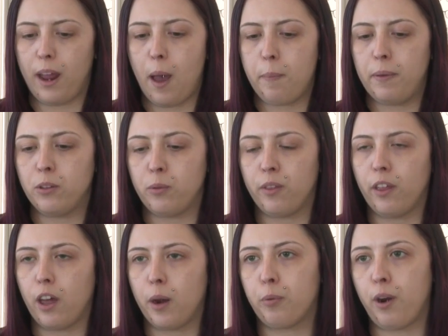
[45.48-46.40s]
happens with
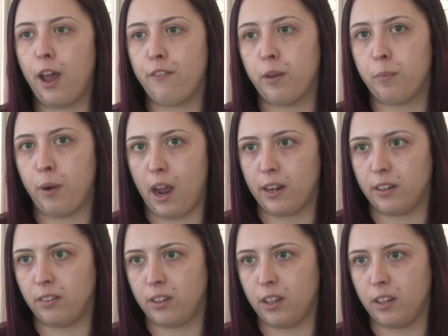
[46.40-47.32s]
a lot of private
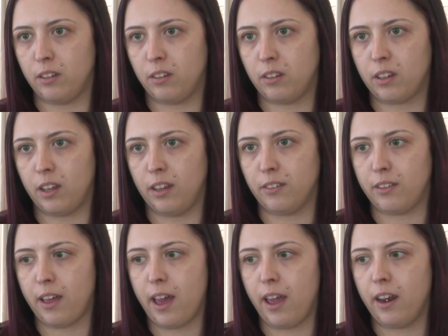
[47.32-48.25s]
practices
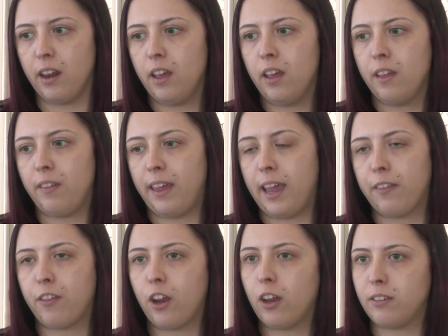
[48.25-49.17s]
is that they
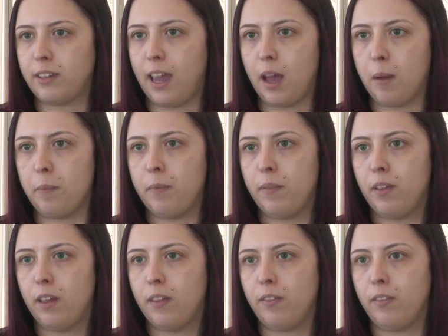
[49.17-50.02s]
get their exam,